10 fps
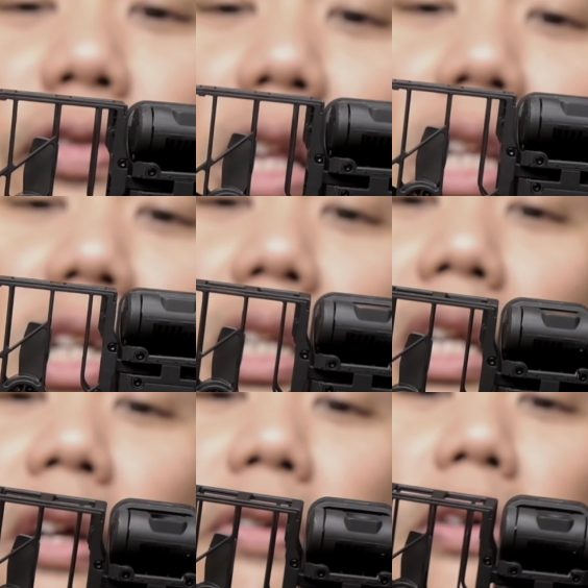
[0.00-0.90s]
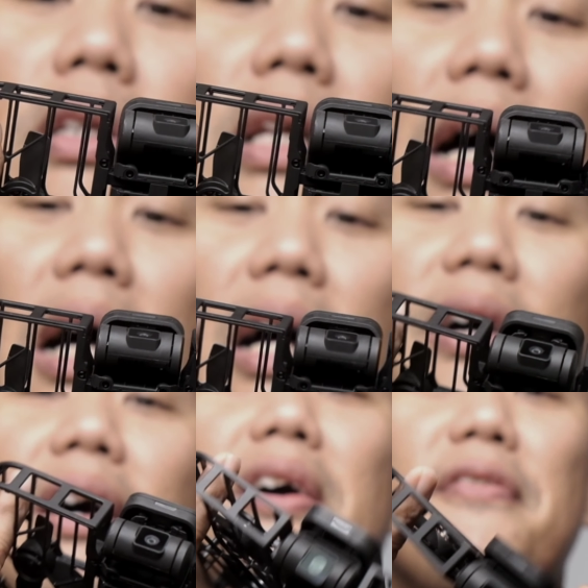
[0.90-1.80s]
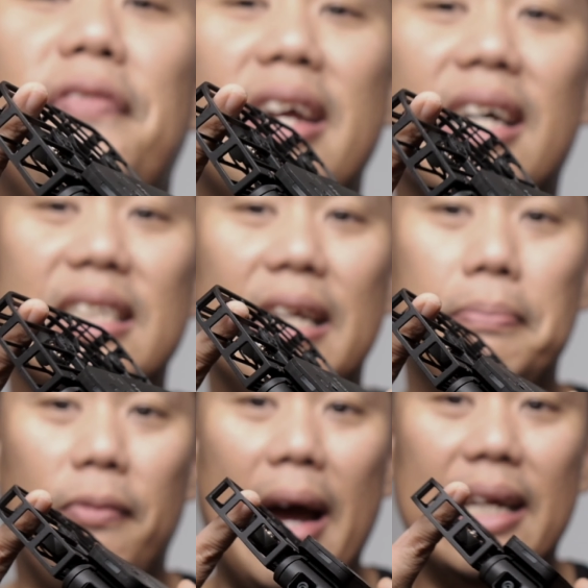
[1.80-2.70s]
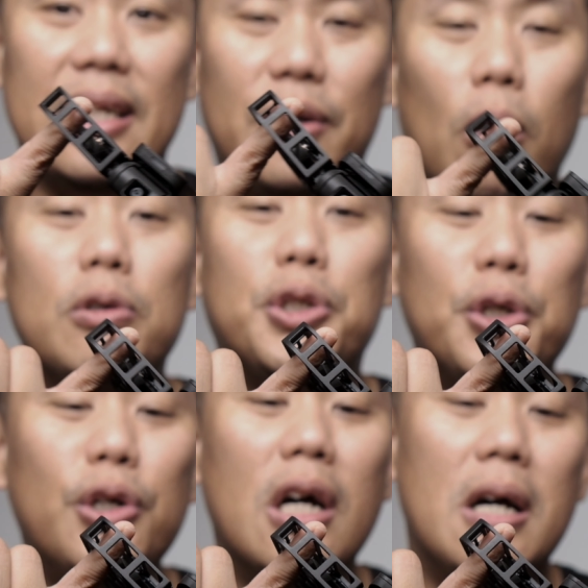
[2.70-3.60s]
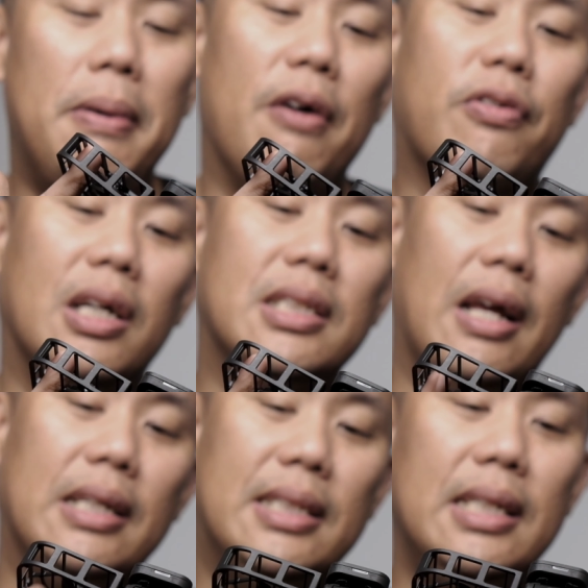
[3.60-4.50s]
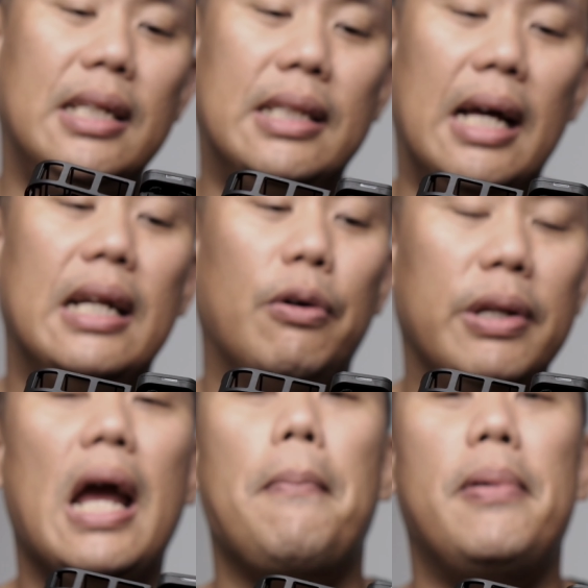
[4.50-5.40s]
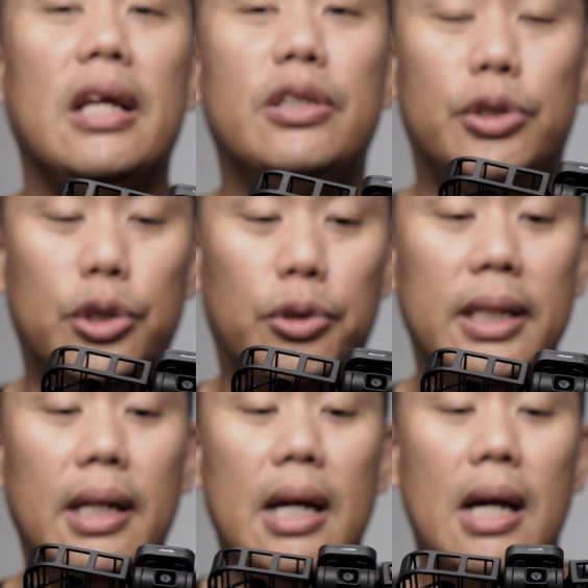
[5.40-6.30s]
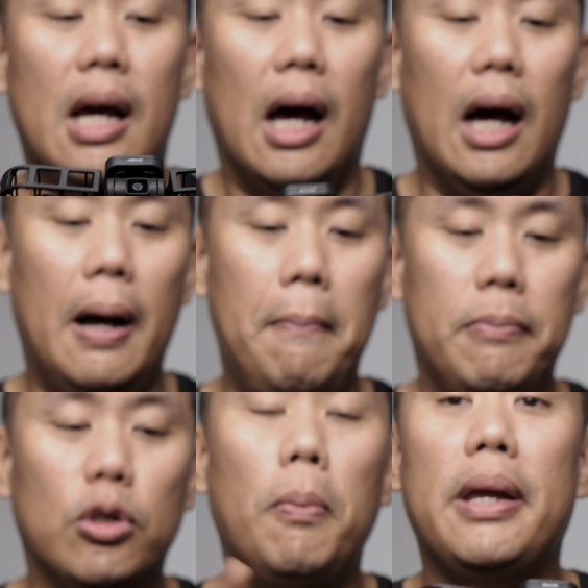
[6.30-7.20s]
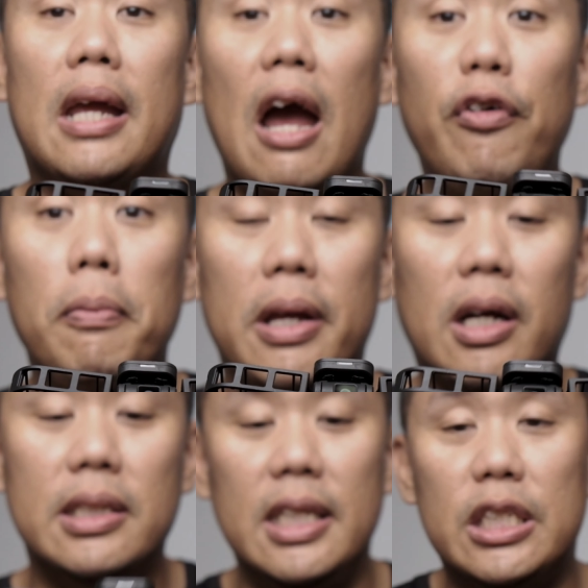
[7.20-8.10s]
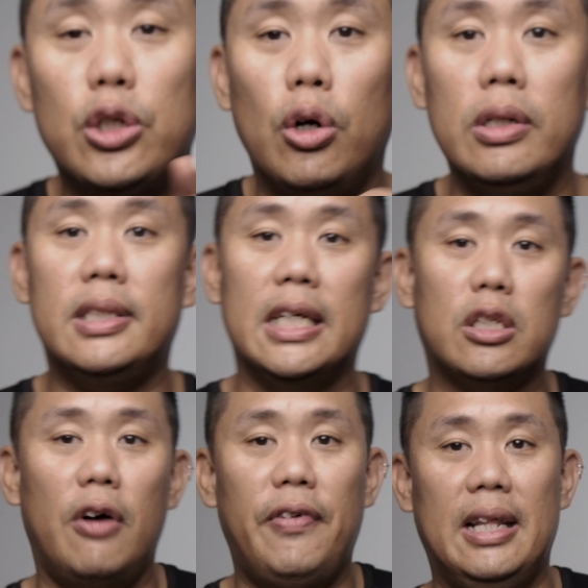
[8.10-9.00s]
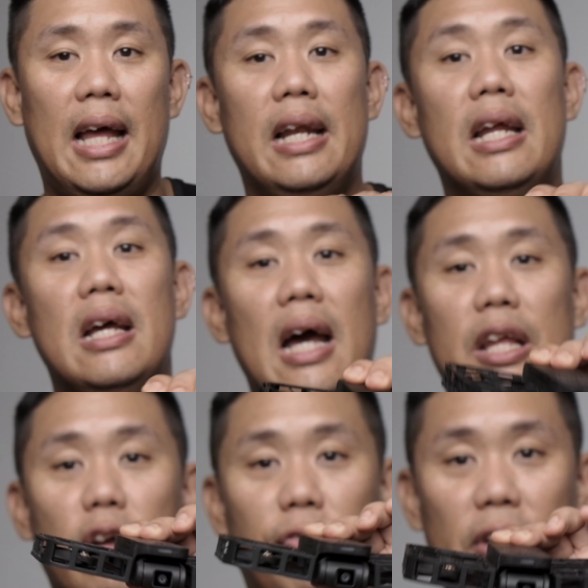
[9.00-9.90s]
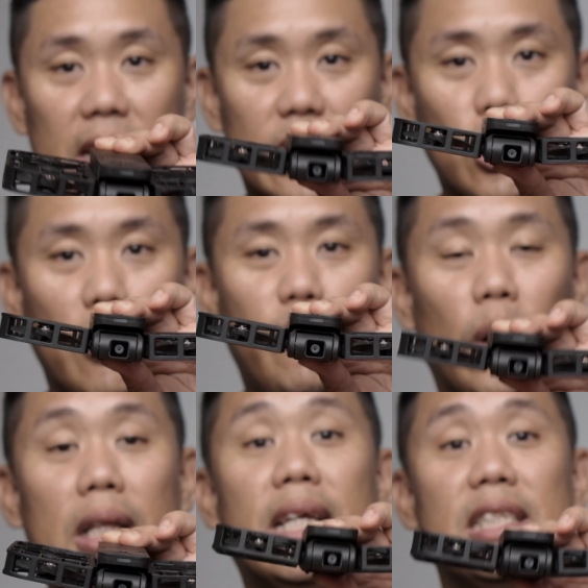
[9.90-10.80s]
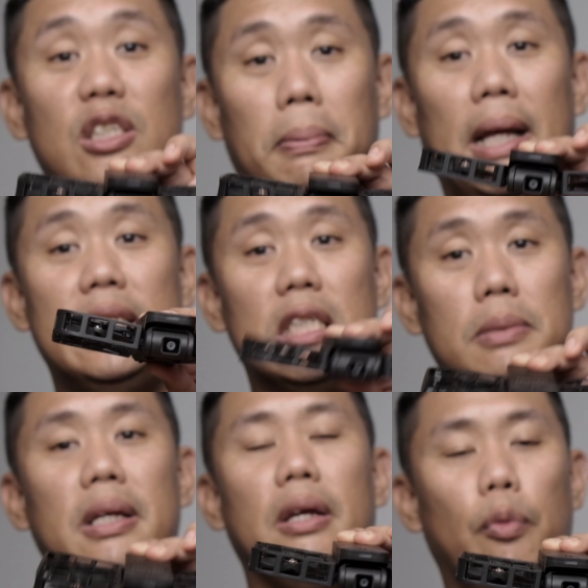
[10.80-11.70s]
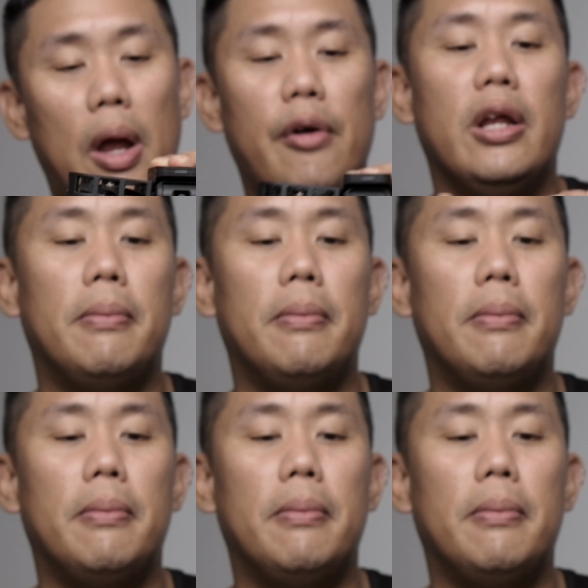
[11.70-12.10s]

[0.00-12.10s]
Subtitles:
of your little fingers. It might go through, but of course I see that only happening to children. So be careful because this drone takes off and lands at your finger. So if you want kids to play, just be wary